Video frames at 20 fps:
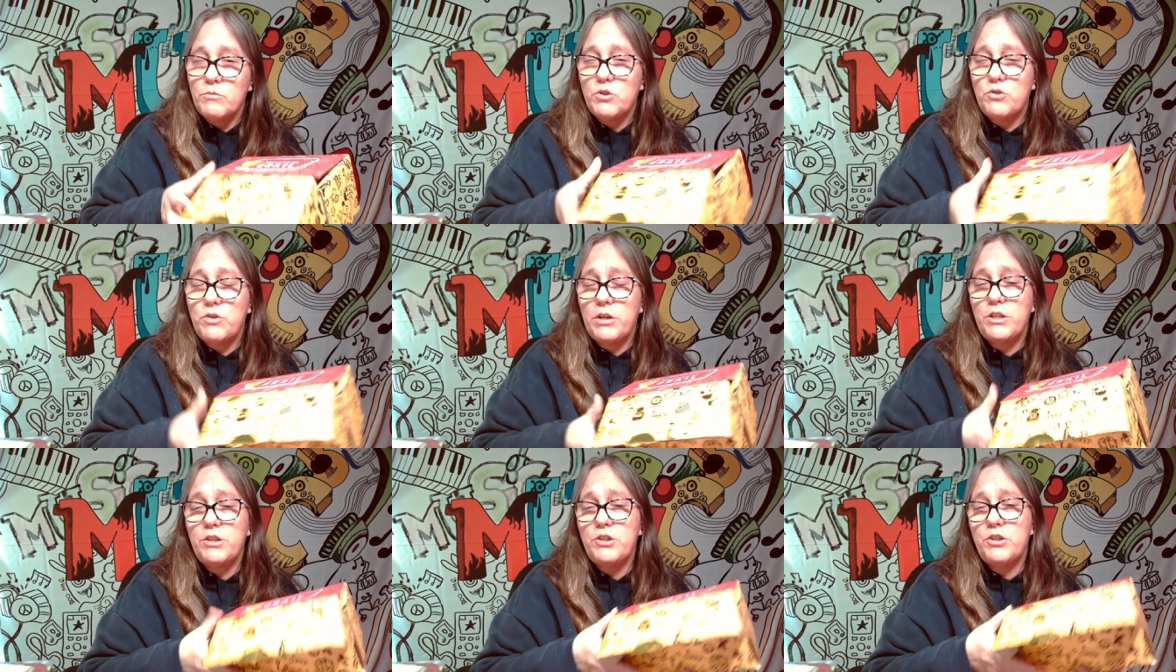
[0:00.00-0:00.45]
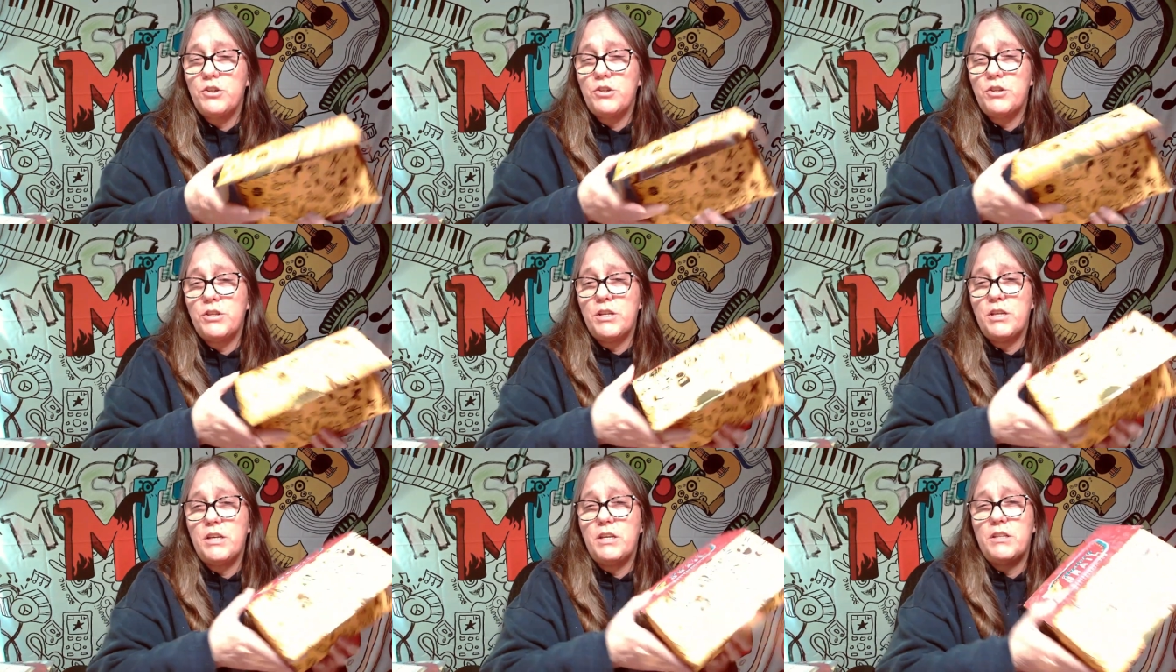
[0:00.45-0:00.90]
Stranger
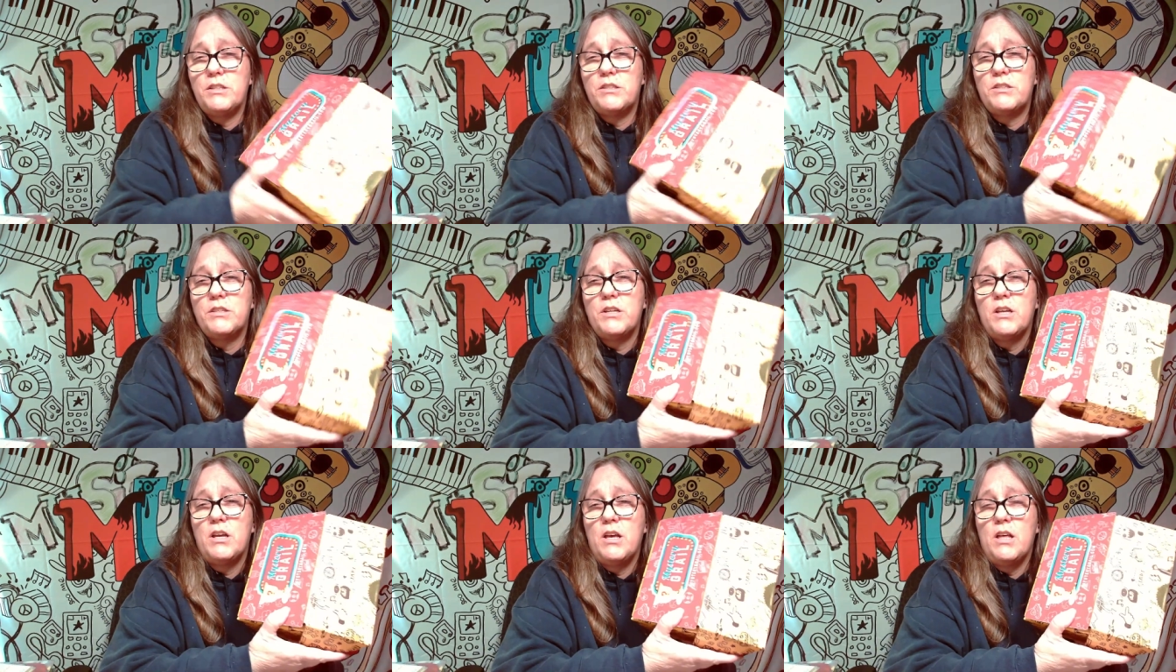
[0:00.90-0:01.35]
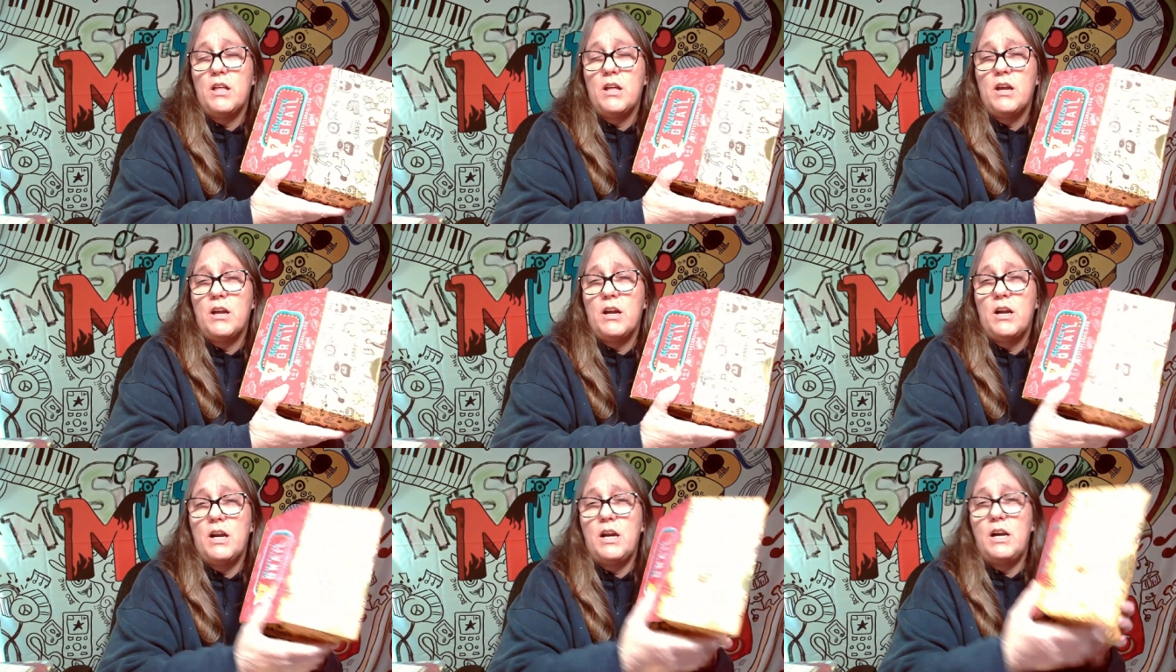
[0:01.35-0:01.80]
Things.
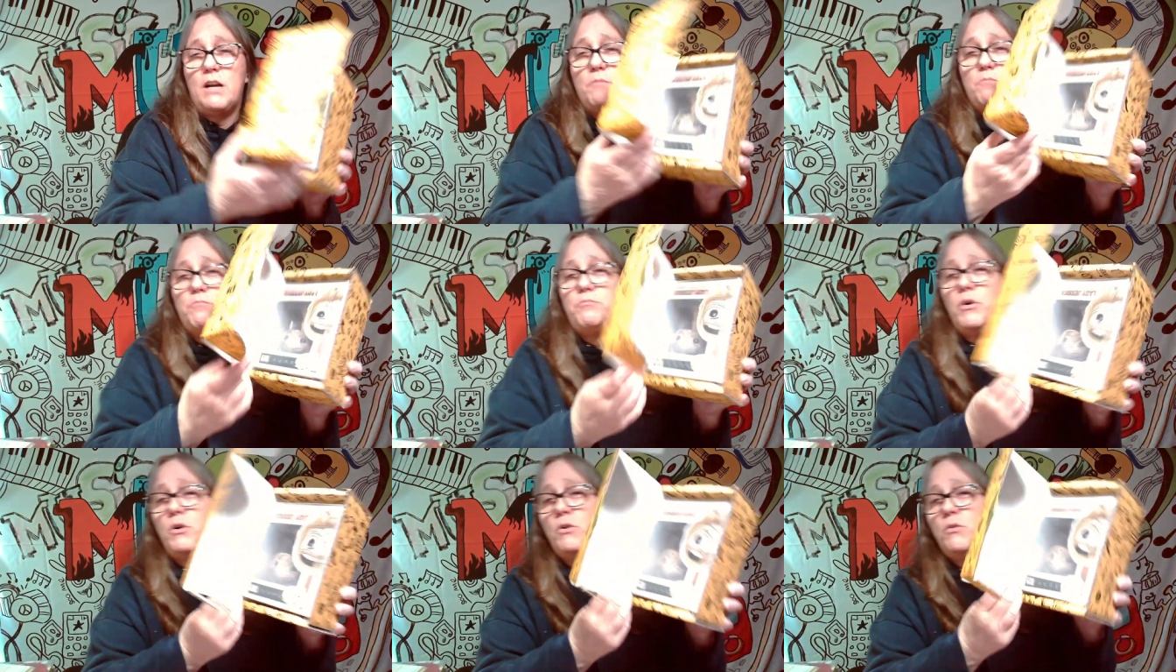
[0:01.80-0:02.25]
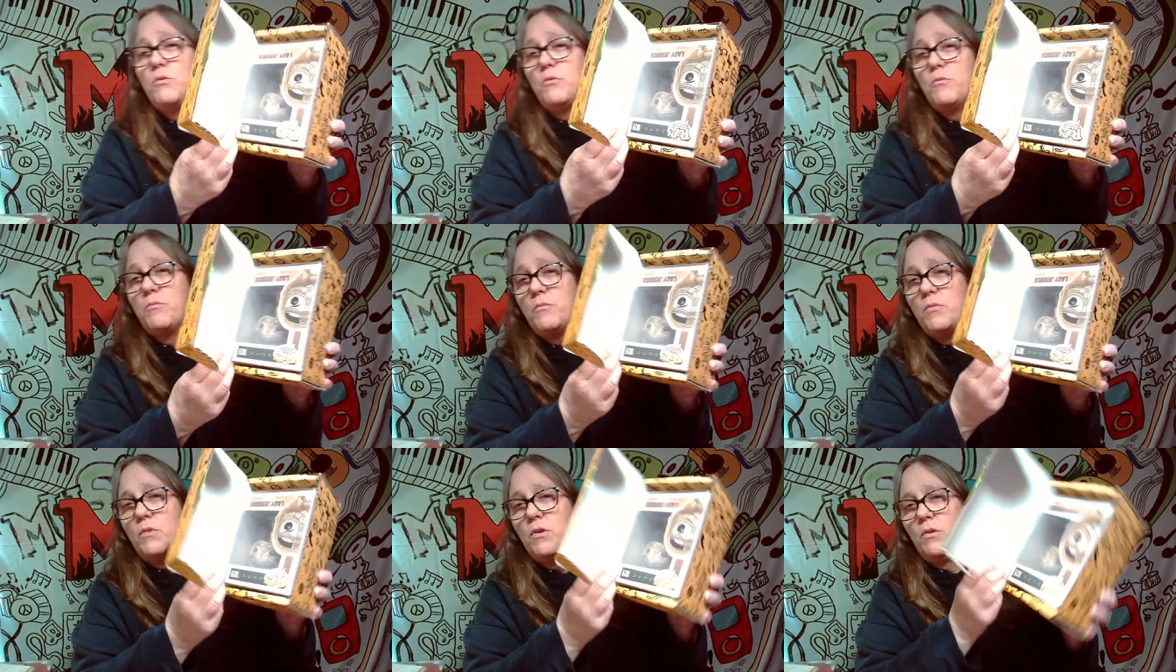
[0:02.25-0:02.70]
And
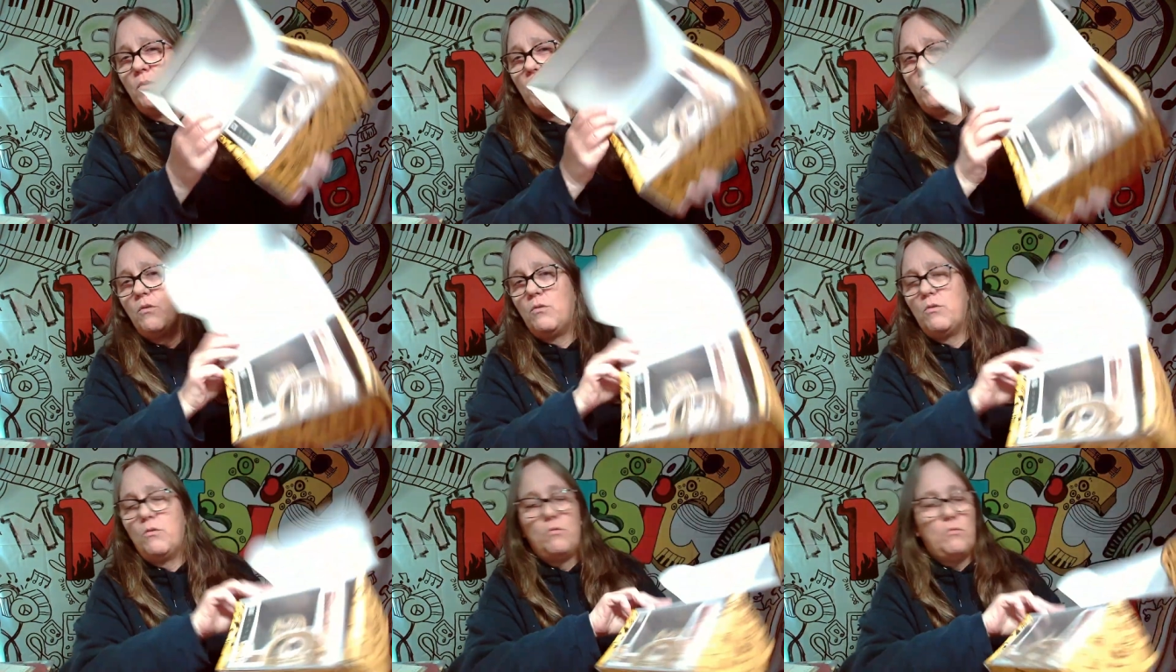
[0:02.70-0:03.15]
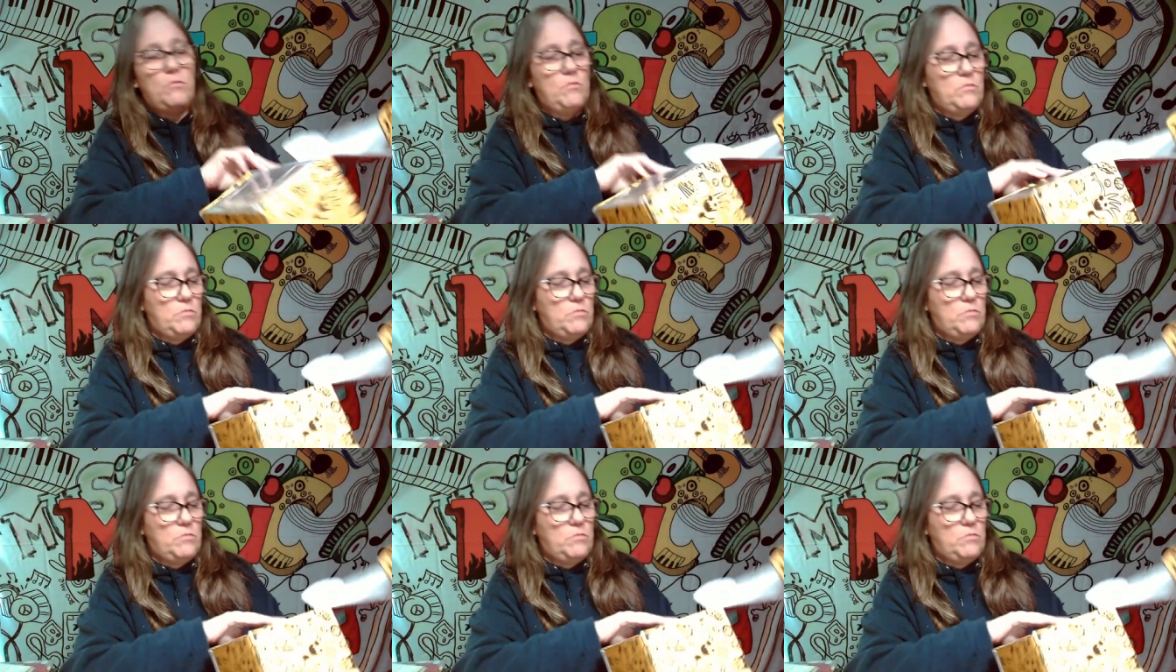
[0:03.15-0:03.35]
boom! Oh.